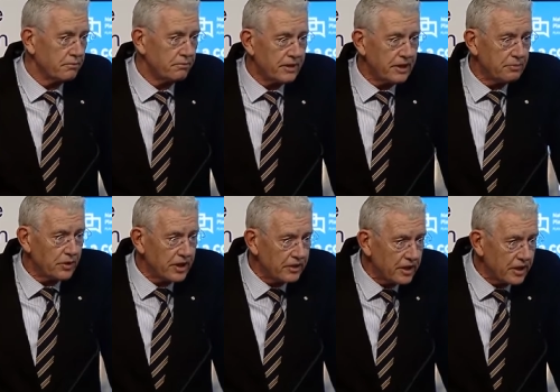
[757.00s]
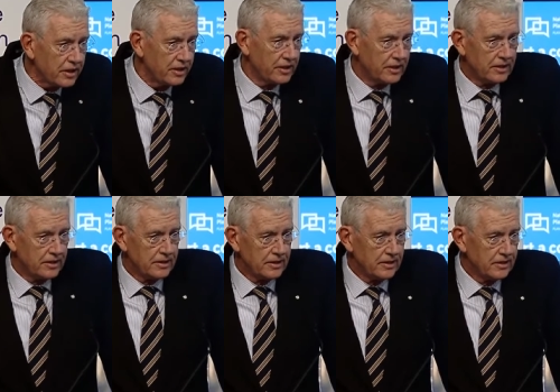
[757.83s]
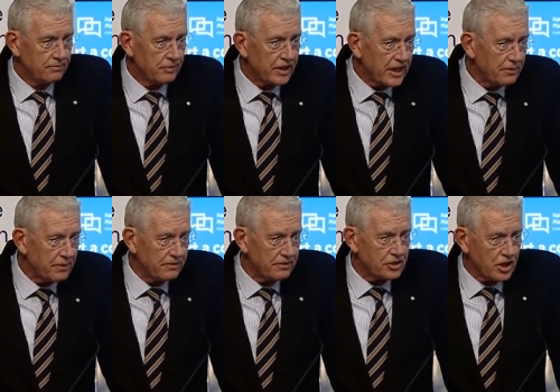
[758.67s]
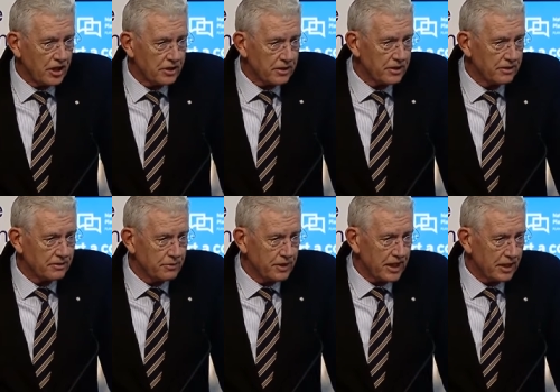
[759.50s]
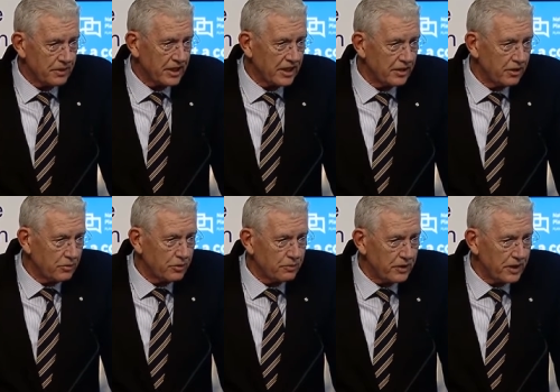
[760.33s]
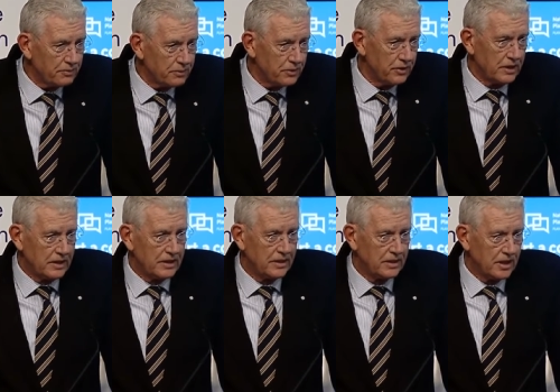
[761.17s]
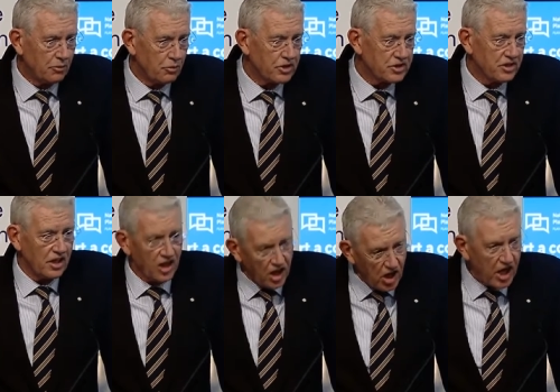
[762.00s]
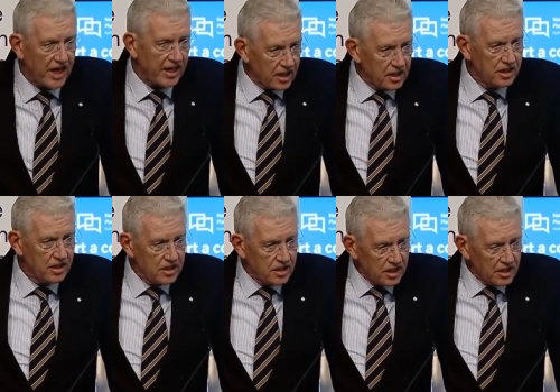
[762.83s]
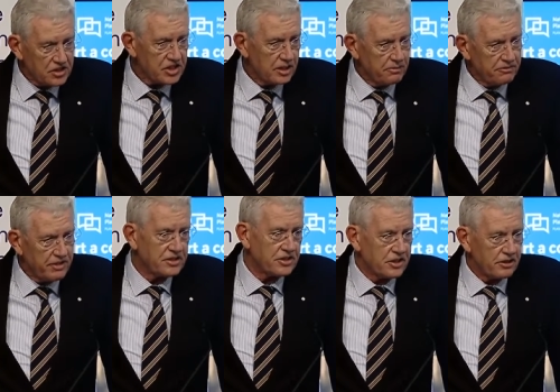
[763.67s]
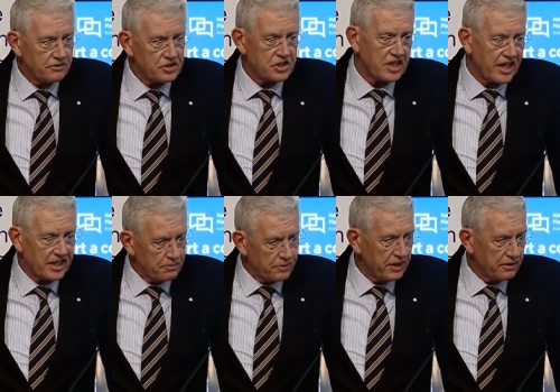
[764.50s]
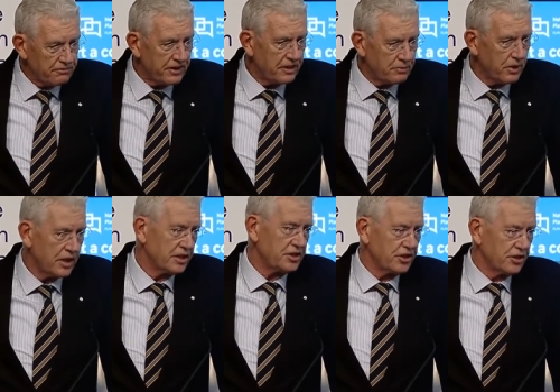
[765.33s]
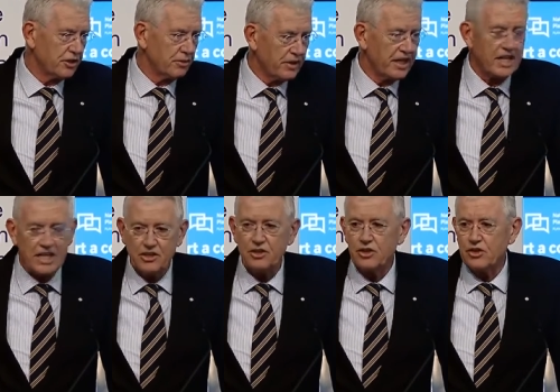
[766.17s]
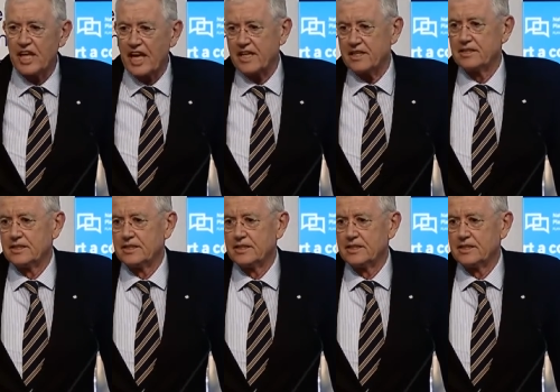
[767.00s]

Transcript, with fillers: be breathing, being able to have a joke, being able to get on with people. It wasn't lying in some vegetative state being fed by a tube, and he knew that.